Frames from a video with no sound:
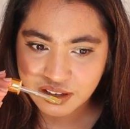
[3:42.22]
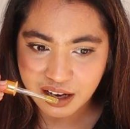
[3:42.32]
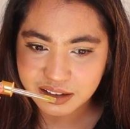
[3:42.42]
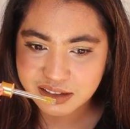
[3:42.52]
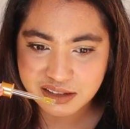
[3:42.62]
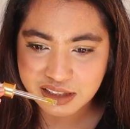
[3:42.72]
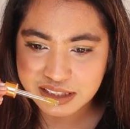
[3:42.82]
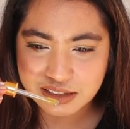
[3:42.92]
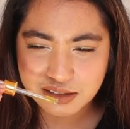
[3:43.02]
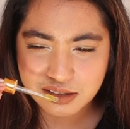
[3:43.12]
Yeah,
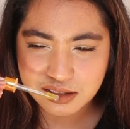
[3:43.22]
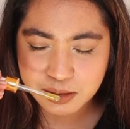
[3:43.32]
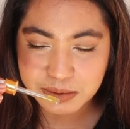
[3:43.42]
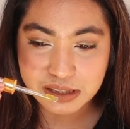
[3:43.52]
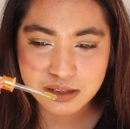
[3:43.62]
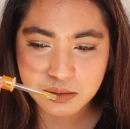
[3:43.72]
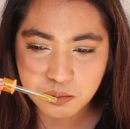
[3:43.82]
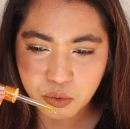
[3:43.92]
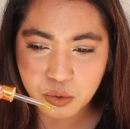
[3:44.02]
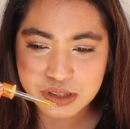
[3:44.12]
it smells
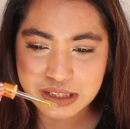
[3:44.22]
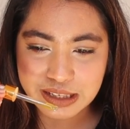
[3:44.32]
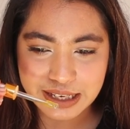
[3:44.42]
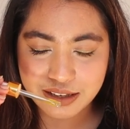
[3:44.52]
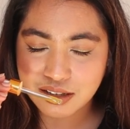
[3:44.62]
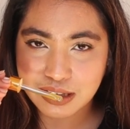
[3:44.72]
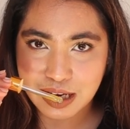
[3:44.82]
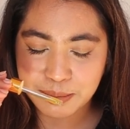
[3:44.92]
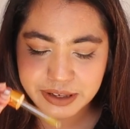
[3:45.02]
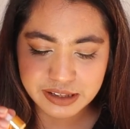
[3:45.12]
mostly like a
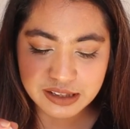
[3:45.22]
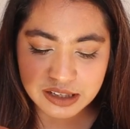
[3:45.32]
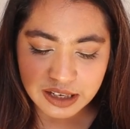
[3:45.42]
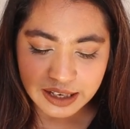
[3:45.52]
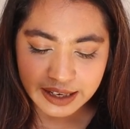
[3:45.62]
laminate.